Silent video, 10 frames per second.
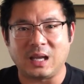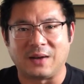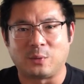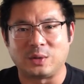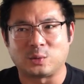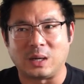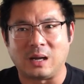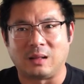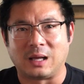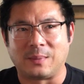Every once in a
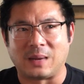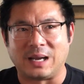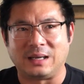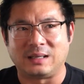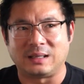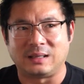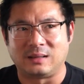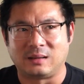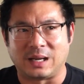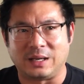while, I
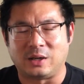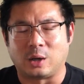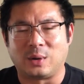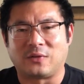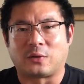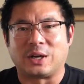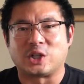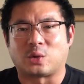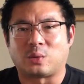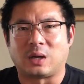did go in for a
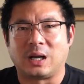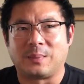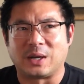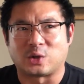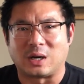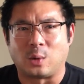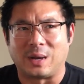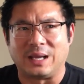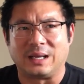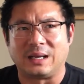trial
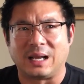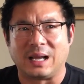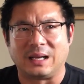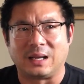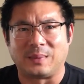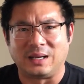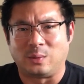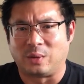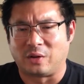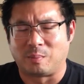weigh-in, and I
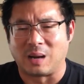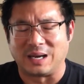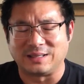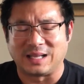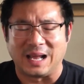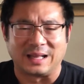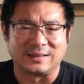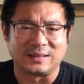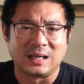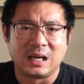did one of their body
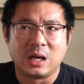scans.